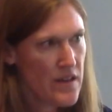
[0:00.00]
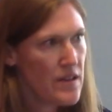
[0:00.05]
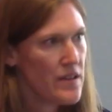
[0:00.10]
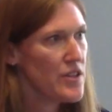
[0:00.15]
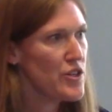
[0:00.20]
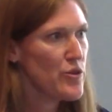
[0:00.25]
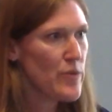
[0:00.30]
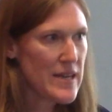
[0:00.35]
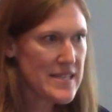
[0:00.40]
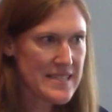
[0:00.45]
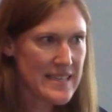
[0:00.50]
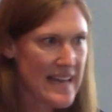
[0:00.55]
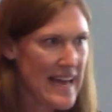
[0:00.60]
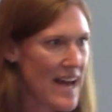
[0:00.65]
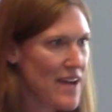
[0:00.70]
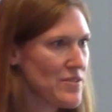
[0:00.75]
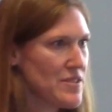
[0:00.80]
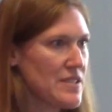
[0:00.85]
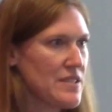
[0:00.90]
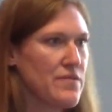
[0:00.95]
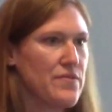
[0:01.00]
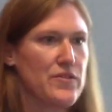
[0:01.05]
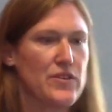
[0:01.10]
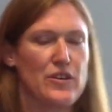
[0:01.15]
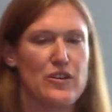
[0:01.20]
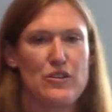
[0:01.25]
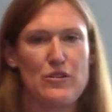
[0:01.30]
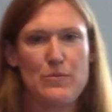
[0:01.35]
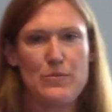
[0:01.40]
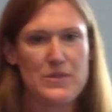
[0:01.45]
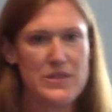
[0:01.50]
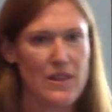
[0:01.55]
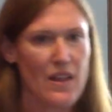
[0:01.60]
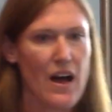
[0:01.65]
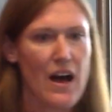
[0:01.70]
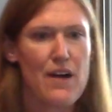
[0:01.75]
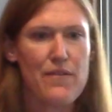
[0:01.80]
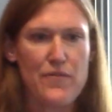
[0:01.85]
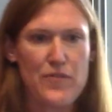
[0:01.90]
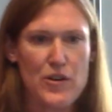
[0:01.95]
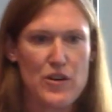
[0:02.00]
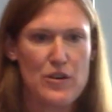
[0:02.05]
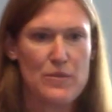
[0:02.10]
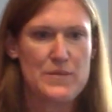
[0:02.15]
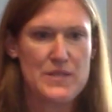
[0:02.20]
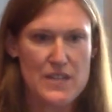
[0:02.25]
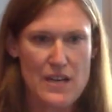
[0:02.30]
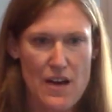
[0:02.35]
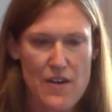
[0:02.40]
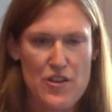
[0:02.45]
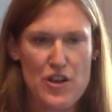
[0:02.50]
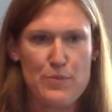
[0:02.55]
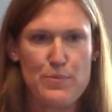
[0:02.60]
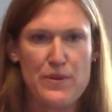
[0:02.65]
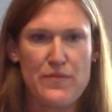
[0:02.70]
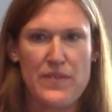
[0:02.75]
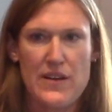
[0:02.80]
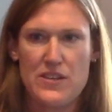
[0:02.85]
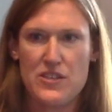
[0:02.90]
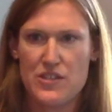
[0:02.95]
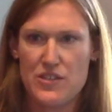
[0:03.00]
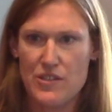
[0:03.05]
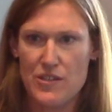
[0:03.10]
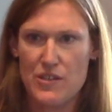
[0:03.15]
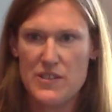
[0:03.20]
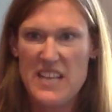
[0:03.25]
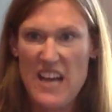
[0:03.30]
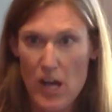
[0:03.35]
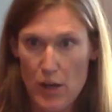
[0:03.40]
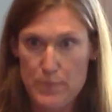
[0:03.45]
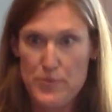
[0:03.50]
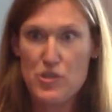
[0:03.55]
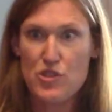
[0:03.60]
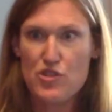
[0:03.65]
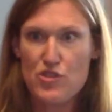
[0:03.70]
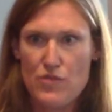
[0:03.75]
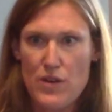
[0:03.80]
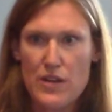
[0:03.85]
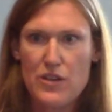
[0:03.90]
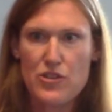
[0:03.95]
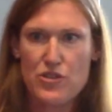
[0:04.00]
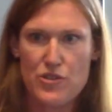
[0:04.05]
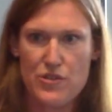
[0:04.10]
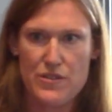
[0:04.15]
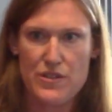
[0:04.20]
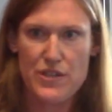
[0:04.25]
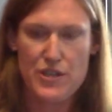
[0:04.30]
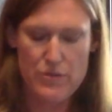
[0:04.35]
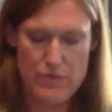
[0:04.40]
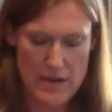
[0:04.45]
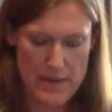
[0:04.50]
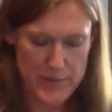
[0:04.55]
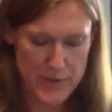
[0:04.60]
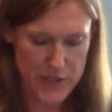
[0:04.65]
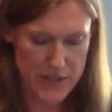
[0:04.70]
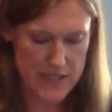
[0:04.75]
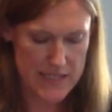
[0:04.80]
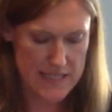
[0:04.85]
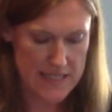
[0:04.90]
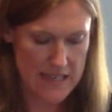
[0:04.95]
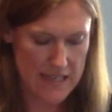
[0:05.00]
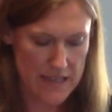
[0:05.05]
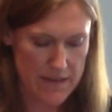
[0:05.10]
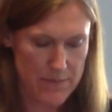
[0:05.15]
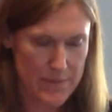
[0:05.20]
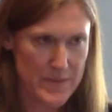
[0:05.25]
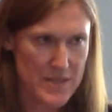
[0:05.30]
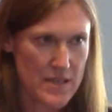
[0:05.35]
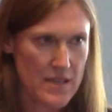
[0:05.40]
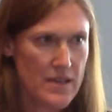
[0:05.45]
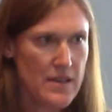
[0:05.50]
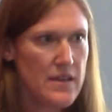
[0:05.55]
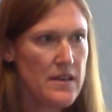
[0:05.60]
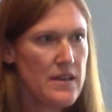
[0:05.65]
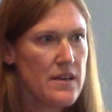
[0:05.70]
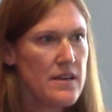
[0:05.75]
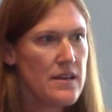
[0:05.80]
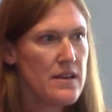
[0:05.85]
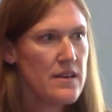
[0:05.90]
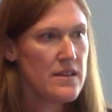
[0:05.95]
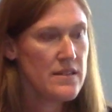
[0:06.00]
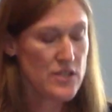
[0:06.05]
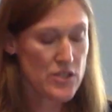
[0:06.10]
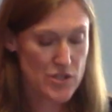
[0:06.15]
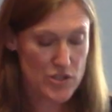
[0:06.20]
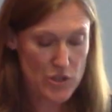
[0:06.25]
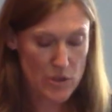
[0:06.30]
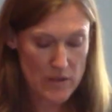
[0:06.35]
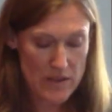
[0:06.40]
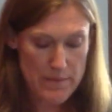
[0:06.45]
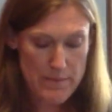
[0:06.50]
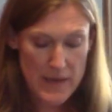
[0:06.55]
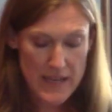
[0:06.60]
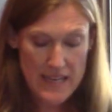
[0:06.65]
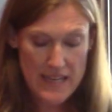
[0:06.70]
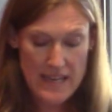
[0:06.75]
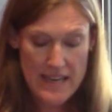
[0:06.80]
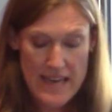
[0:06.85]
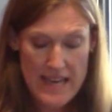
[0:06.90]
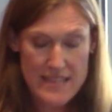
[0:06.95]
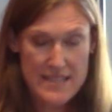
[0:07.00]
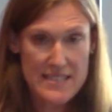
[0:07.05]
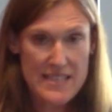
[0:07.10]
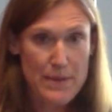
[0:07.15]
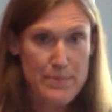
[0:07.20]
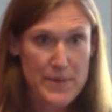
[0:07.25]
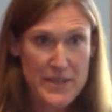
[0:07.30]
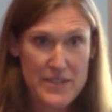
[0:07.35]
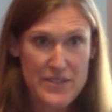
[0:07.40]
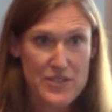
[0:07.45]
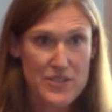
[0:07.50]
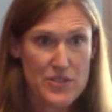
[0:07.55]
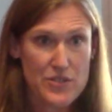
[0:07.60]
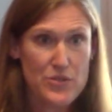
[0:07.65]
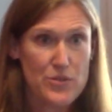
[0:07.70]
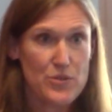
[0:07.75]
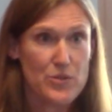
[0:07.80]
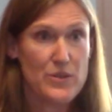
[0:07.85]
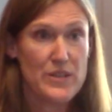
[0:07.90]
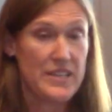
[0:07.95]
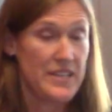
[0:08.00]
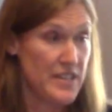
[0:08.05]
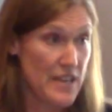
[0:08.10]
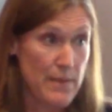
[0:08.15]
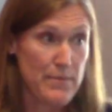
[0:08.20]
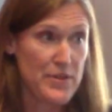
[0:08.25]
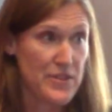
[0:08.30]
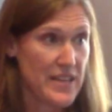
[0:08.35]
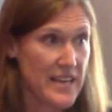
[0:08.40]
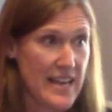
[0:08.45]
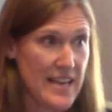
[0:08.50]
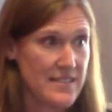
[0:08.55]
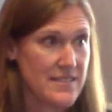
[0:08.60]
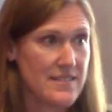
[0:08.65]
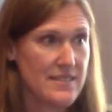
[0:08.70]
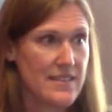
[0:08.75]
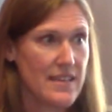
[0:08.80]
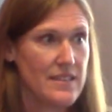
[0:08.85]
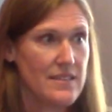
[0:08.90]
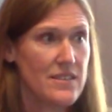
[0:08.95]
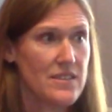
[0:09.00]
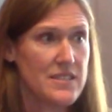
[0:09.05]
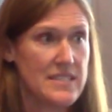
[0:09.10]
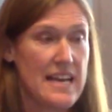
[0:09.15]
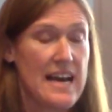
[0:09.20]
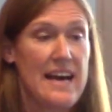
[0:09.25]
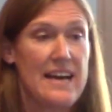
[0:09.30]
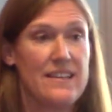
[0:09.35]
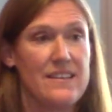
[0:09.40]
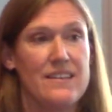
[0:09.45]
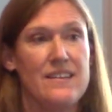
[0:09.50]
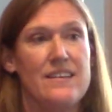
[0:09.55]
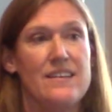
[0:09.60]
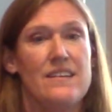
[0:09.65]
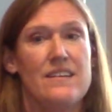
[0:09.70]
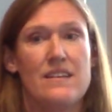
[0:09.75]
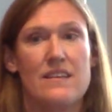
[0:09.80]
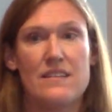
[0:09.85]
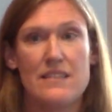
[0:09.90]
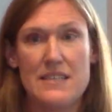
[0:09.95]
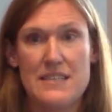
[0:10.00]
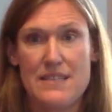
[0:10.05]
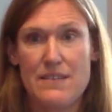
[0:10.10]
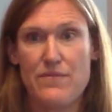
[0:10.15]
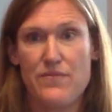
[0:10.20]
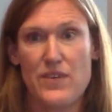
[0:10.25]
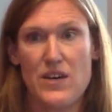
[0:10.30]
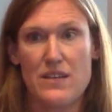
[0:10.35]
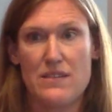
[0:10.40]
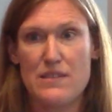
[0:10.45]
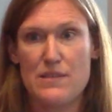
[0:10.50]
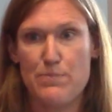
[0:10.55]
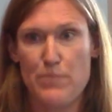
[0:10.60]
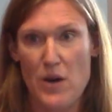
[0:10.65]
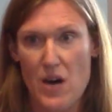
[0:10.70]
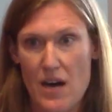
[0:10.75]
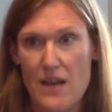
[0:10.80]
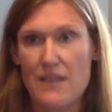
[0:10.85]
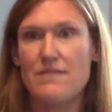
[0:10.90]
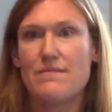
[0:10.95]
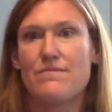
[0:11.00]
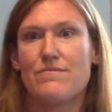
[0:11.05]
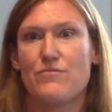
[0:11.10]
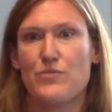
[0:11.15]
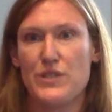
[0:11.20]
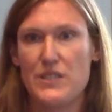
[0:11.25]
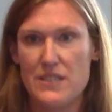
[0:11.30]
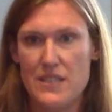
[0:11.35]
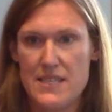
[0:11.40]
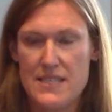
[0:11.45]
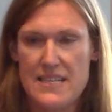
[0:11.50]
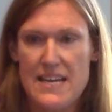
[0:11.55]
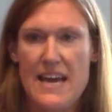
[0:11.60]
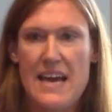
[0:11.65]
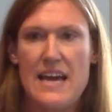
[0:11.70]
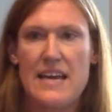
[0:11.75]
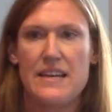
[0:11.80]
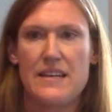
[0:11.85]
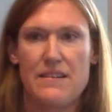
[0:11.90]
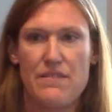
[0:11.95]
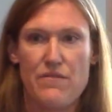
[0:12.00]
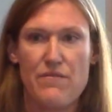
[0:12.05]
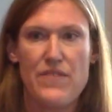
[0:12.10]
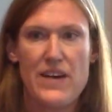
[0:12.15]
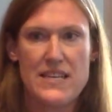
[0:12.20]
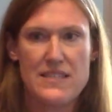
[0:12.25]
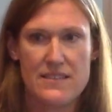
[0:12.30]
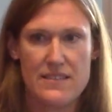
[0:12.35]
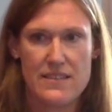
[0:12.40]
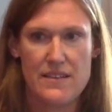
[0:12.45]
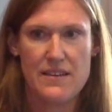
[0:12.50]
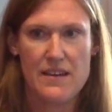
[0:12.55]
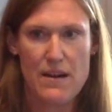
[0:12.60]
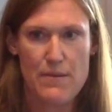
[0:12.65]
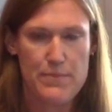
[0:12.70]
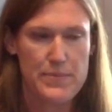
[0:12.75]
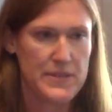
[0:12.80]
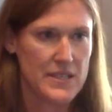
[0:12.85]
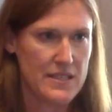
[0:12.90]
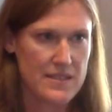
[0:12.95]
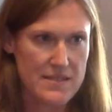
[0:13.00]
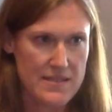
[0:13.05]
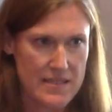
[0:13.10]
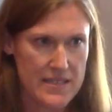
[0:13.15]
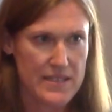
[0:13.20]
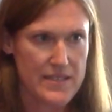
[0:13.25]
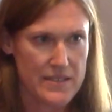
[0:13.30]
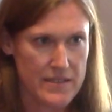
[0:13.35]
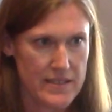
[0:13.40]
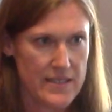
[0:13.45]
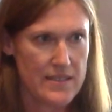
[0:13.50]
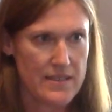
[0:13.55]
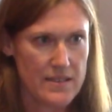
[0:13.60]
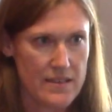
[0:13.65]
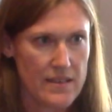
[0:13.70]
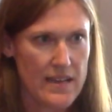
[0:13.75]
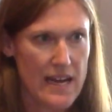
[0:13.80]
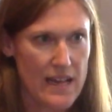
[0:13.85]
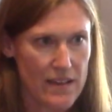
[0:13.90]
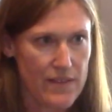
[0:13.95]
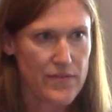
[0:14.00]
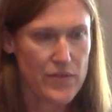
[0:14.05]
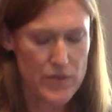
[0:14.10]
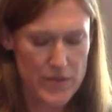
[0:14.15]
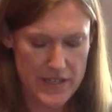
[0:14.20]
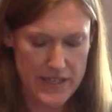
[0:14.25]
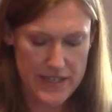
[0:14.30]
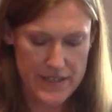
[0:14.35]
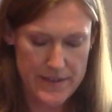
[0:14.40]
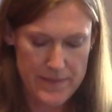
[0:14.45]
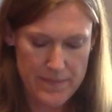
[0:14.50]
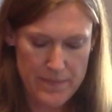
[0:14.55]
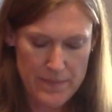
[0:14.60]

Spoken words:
US accounting firms, law firms, and other professionals help structure the corruption schemes. The stolen money ends up here too. In a number of the cases I looked at, illicit funds bought real estate and invested in companies here in California.